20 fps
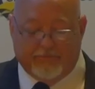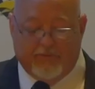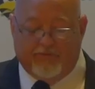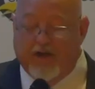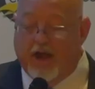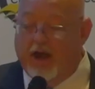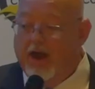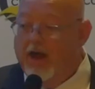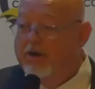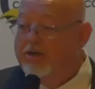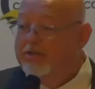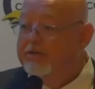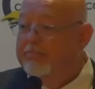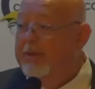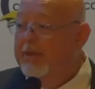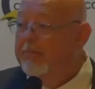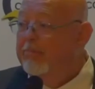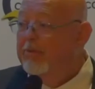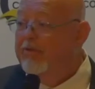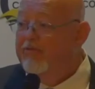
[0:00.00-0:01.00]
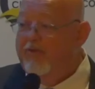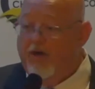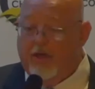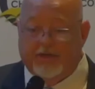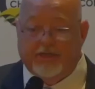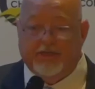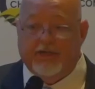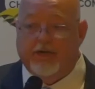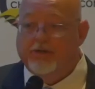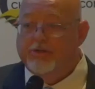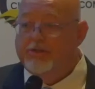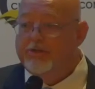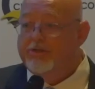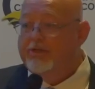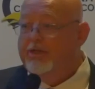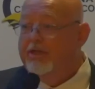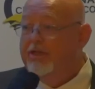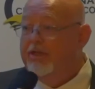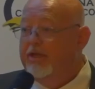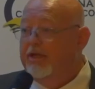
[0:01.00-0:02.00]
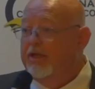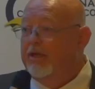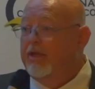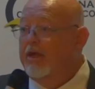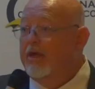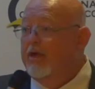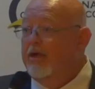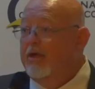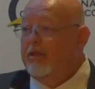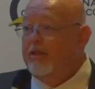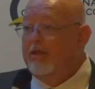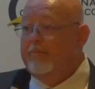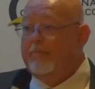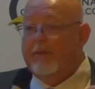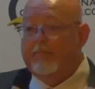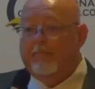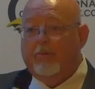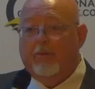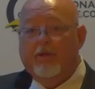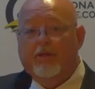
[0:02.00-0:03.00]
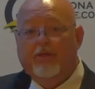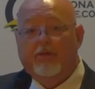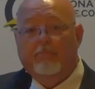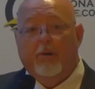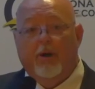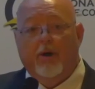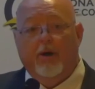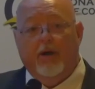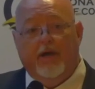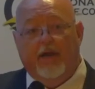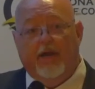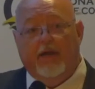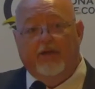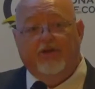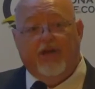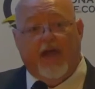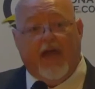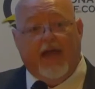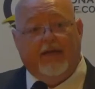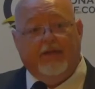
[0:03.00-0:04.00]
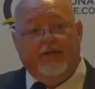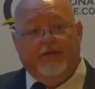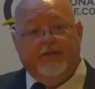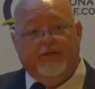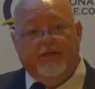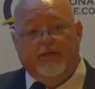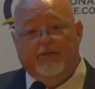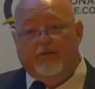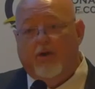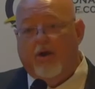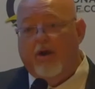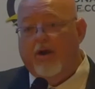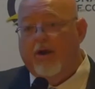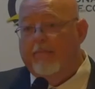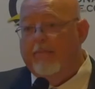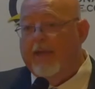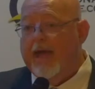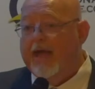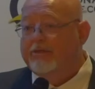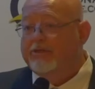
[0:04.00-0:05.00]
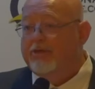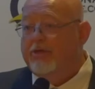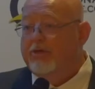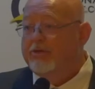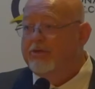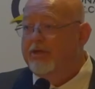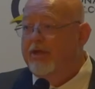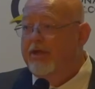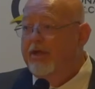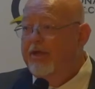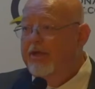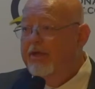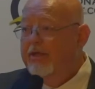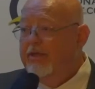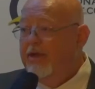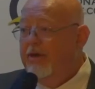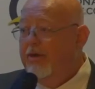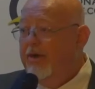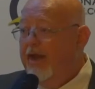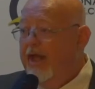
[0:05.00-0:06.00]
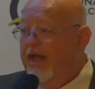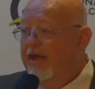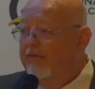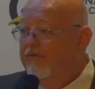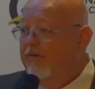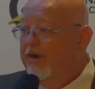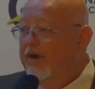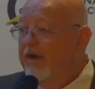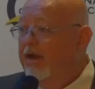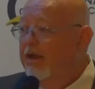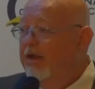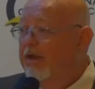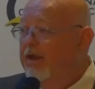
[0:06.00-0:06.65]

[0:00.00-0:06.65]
We've got hundreds of people and volunteers. You see the people in the burgundy jackets. These are our ambassadors. They're at every